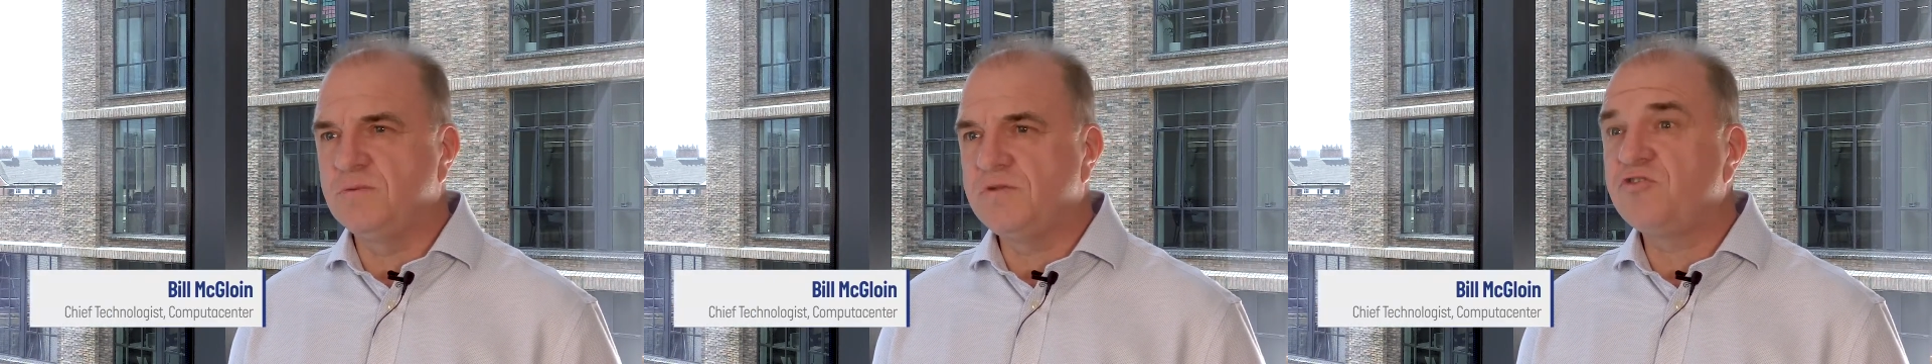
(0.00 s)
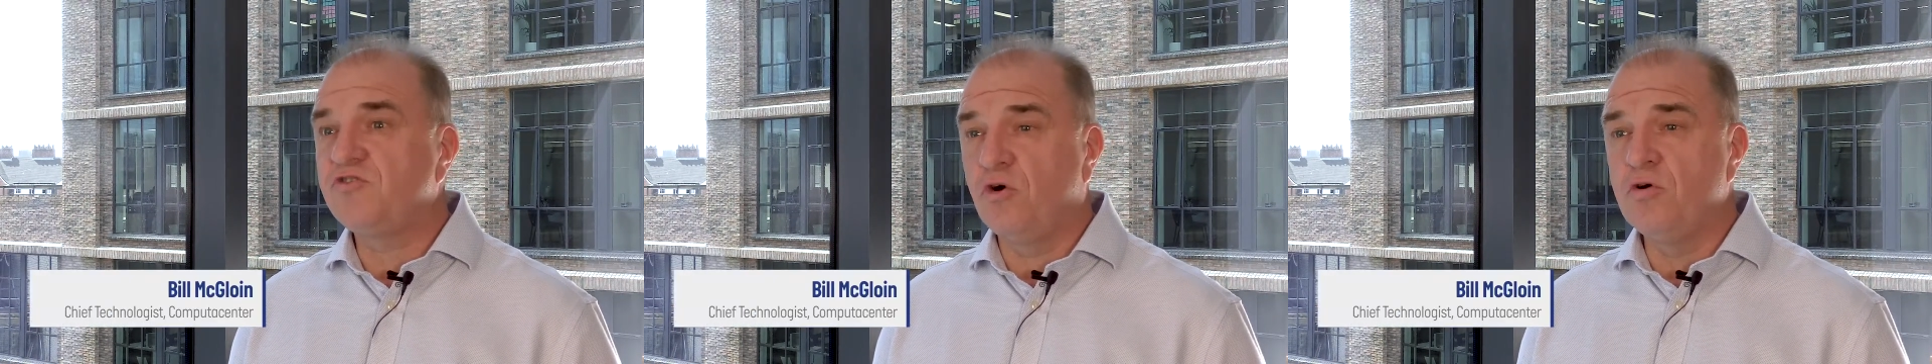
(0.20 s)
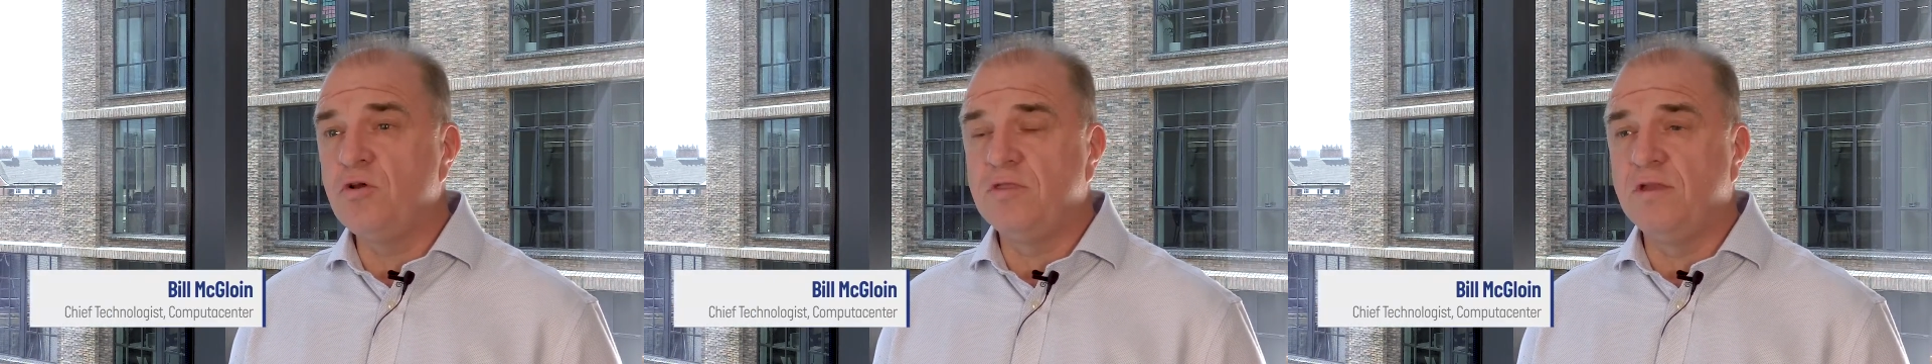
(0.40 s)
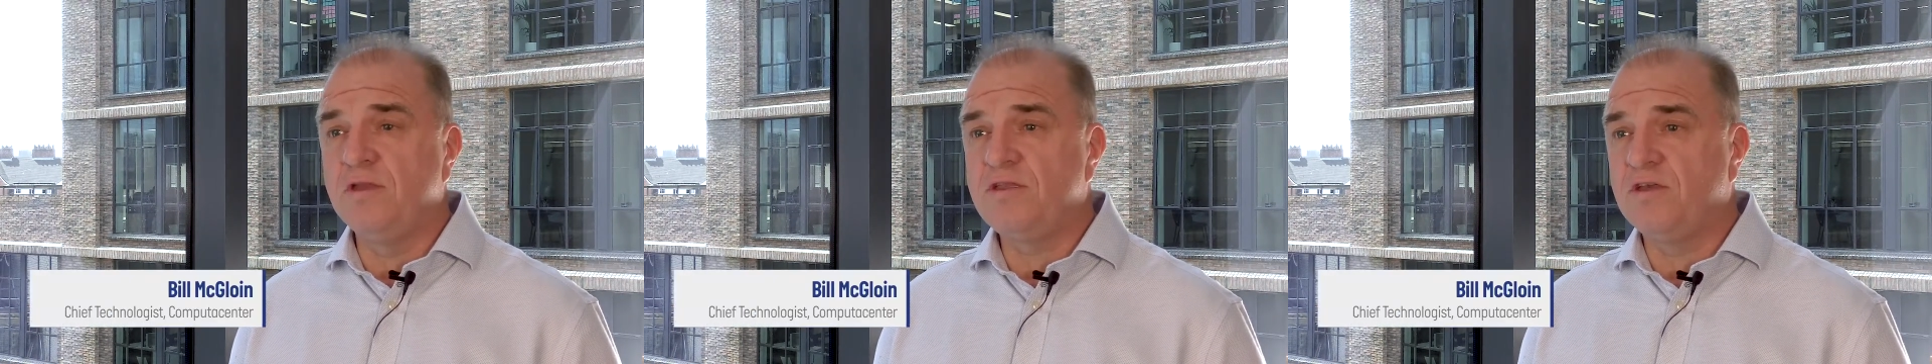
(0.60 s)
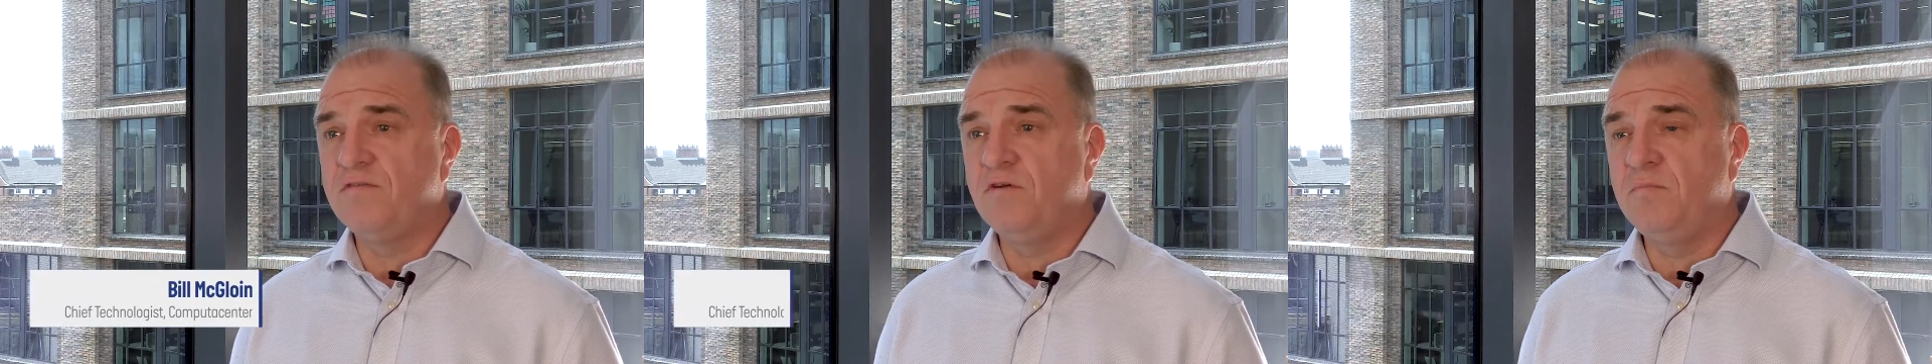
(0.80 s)
is stronger than
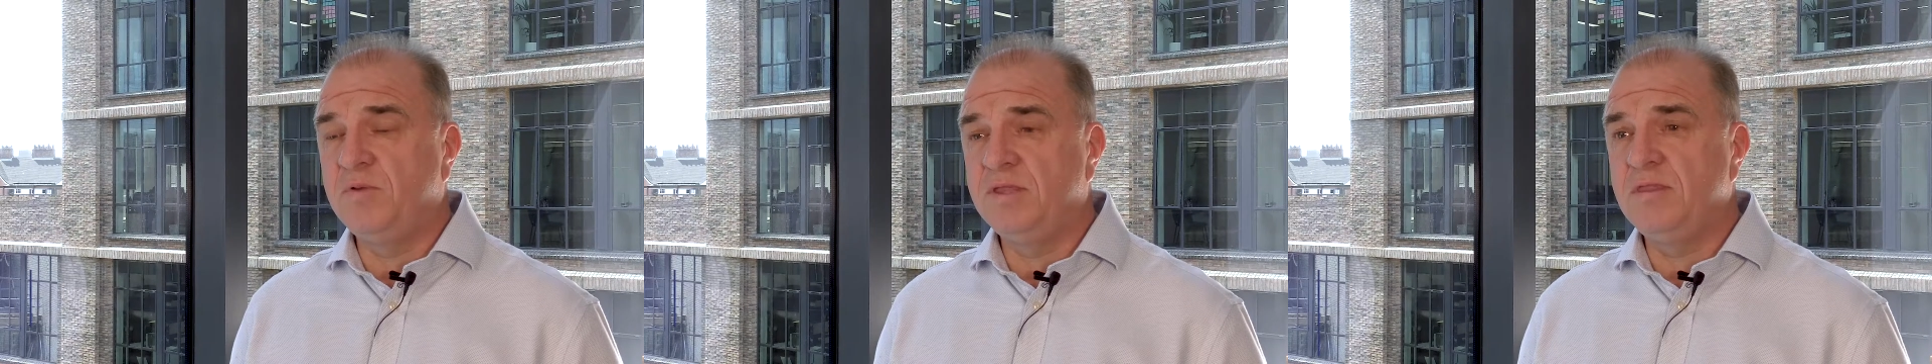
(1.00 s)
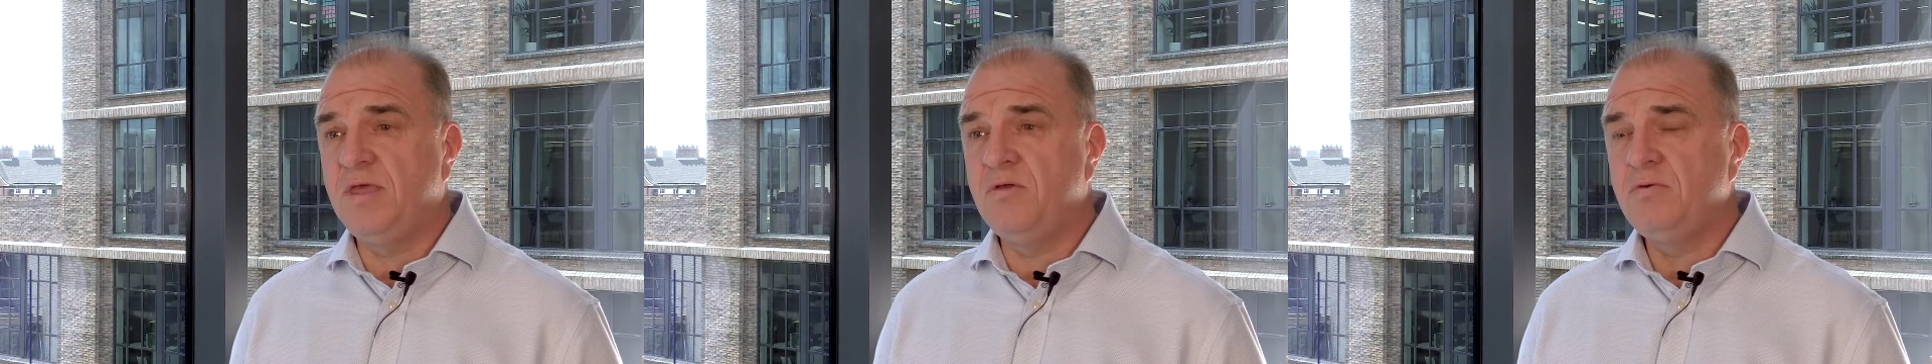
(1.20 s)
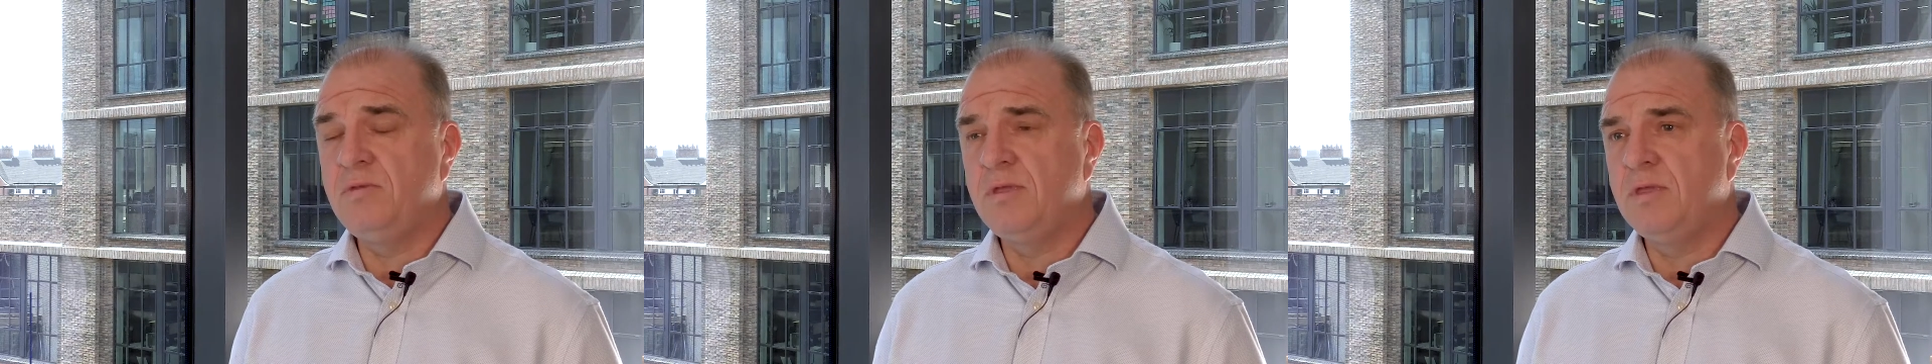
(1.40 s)
it's ever been now.